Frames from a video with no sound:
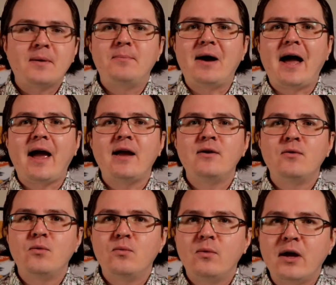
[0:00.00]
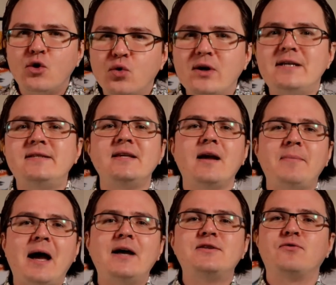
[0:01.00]
by increasing
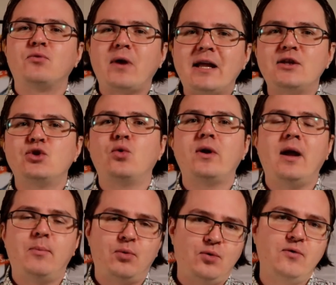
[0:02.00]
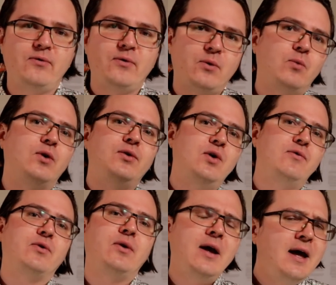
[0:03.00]
amounts of regulatory approval the world
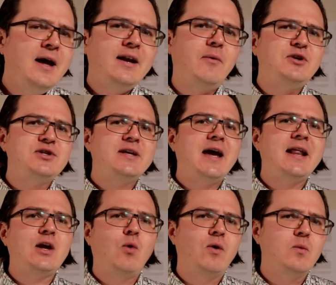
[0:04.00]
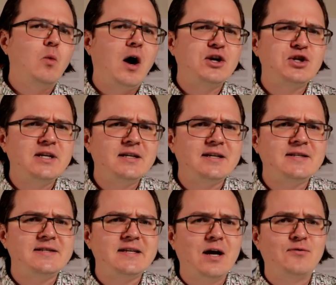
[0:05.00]
over. Now we just had a court in Washington
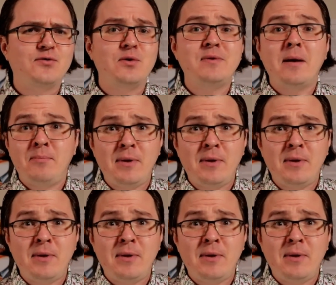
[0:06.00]
D.C. affirm that